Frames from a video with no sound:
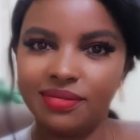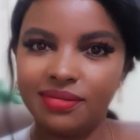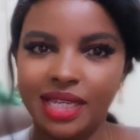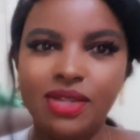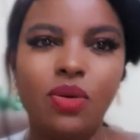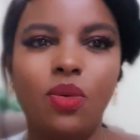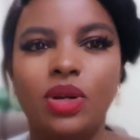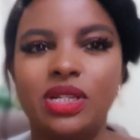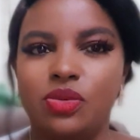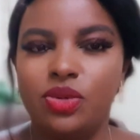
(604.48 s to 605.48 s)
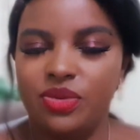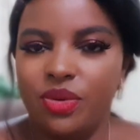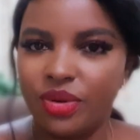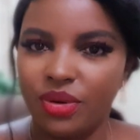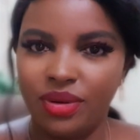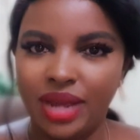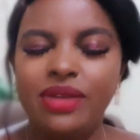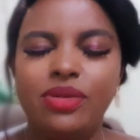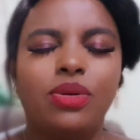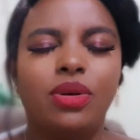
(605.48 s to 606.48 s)
You know, what could go wrong? I
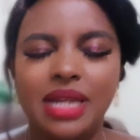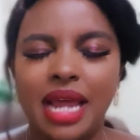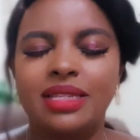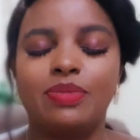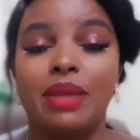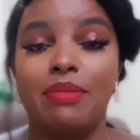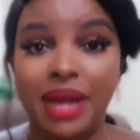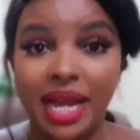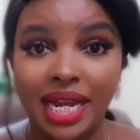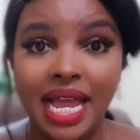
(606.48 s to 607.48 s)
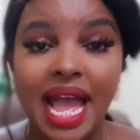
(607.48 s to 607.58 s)
know God has my back.